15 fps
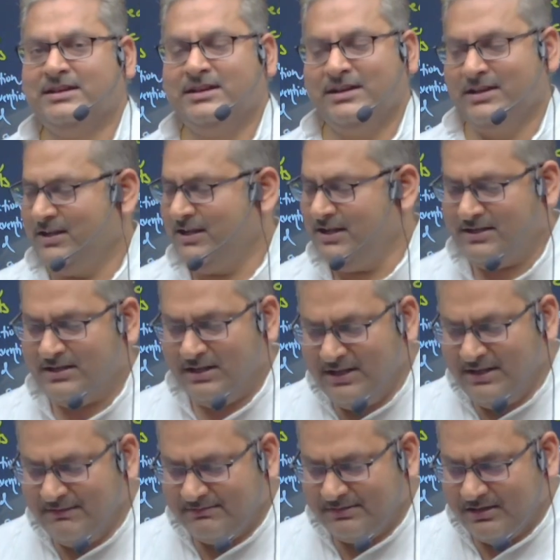it
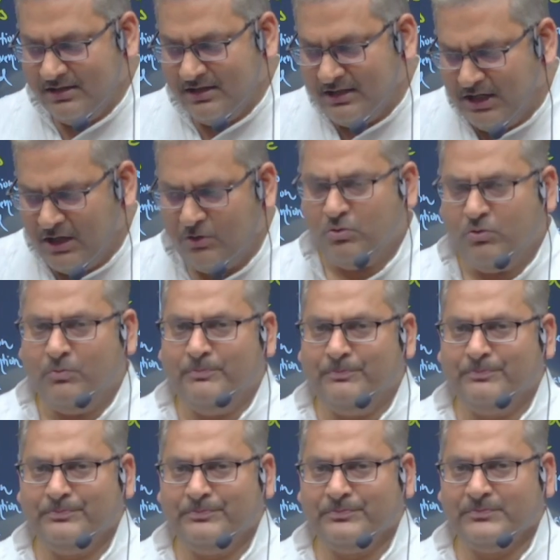leaves little room
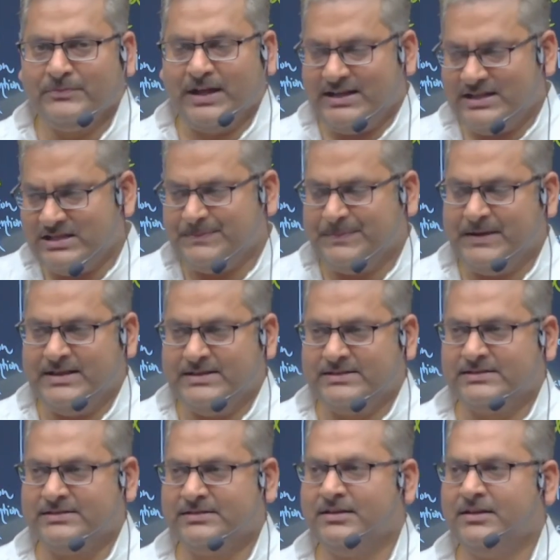and
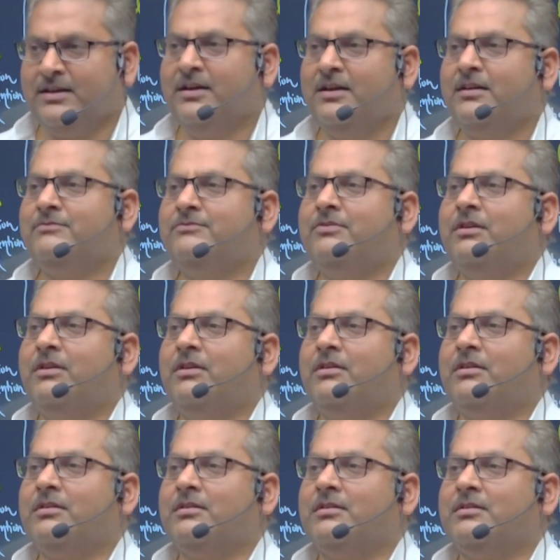space
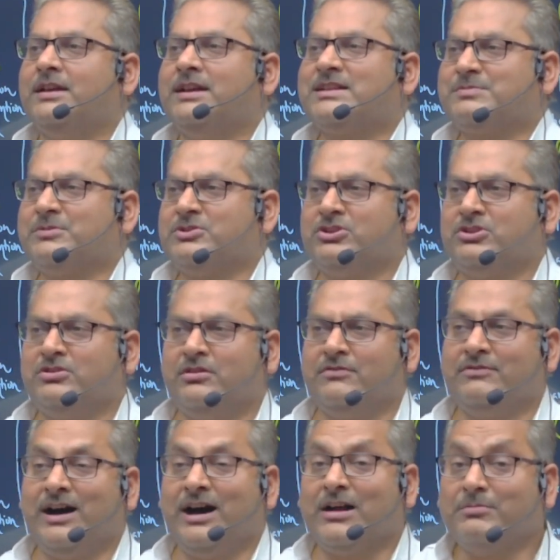for expression of
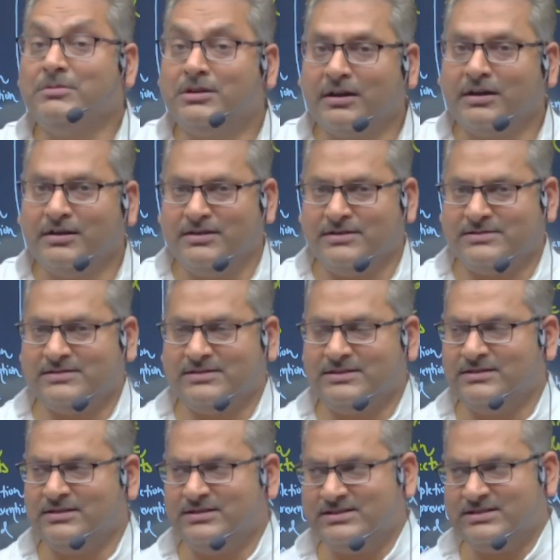arbitrariness in
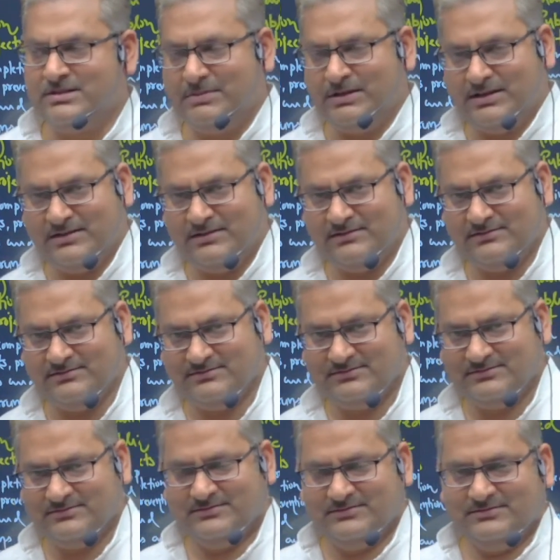the decision making.
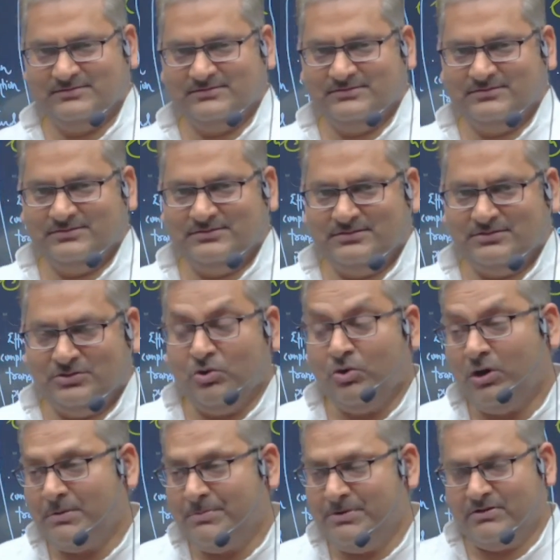No
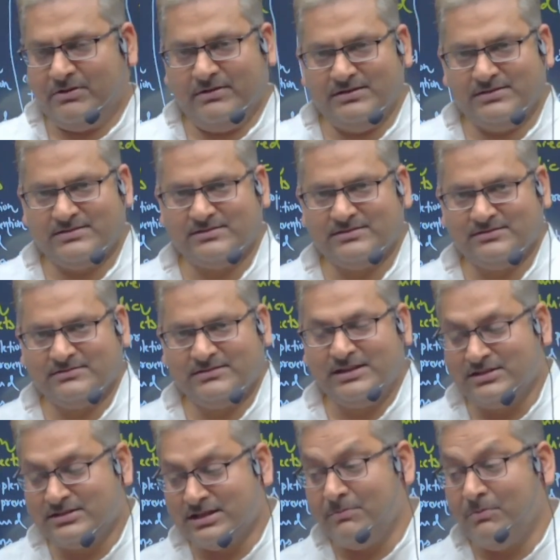arbitrariness.
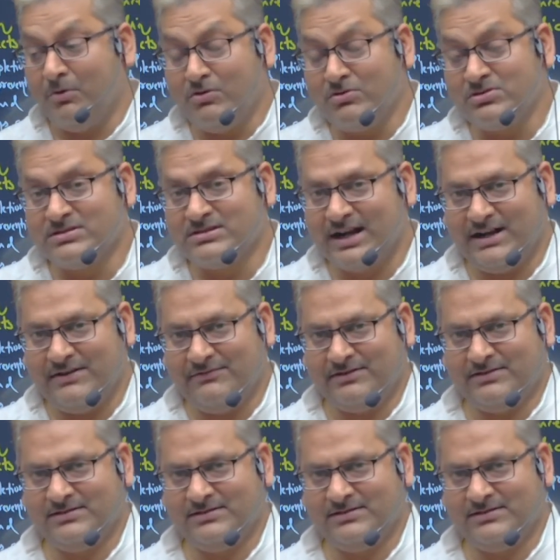Things are more scientific,